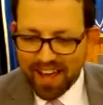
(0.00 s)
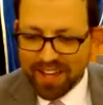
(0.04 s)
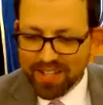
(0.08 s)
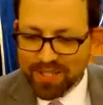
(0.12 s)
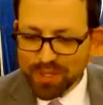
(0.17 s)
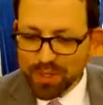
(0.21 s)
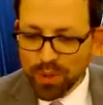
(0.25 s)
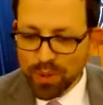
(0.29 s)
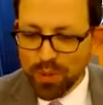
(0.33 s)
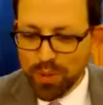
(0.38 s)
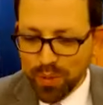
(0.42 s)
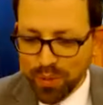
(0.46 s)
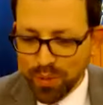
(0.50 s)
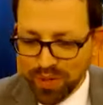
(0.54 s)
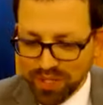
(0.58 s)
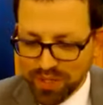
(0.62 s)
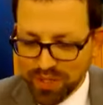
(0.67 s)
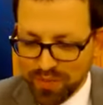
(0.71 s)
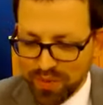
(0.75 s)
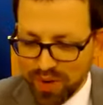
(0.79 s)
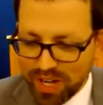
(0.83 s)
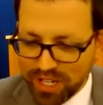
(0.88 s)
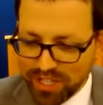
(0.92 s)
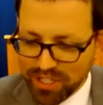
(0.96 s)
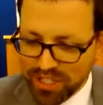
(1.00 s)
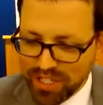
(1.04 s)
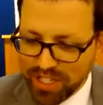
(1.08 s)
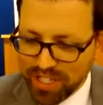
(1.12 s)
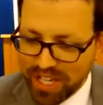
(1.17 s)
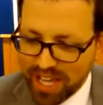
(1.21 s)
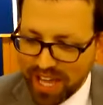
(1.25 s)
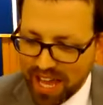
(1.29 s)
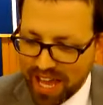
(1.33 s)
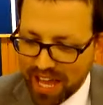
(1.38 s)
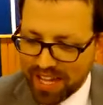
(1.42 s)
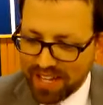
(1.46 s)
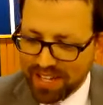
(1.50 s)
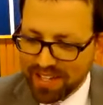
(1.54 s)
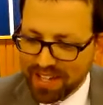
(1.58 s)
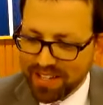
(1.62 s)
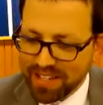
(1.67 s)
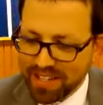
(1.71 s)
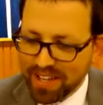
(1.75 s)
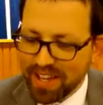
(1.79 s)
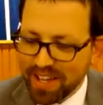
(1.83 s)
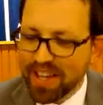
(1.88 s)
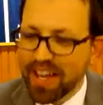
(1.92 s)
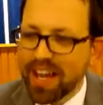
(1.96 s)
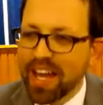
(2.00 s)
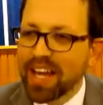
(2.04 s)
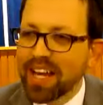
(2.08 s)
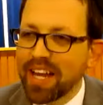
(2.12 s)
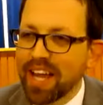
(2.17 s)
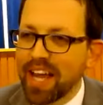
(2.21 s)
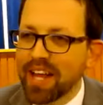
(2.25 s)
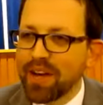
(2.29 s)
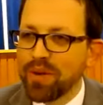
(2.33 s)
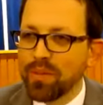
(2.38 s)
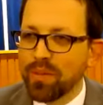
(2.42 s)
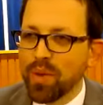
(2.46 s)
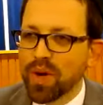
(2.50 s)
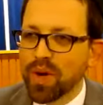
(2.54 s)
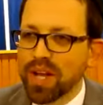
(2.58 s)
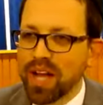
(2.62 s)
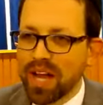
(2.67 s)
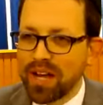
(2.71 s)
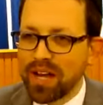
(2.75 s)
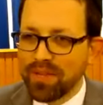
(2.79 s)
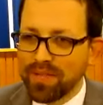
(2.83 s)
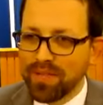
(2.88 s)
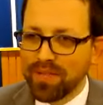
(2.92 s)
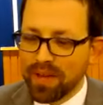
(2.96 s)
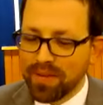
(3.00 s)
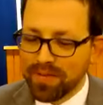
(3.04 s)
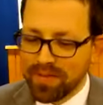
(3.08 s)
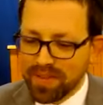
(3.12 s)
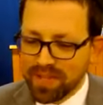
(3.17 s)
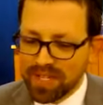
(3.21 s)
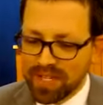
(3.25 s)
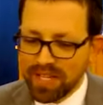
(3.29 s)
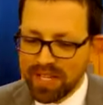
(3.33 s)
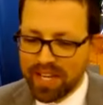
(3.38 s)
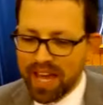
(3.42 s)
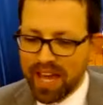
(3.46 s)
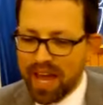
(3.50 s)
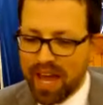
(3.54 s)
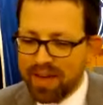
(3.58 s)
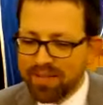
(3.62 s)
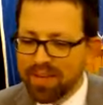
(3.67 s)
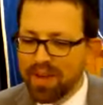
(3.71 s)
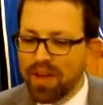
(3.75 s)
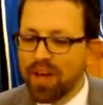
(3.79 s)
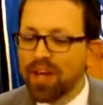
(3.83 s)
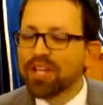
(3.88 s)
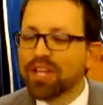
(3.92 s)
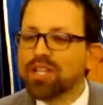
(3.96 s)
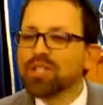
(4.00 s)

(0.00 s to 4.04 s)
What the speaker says: So who was Rashi, and what kind of life did he have?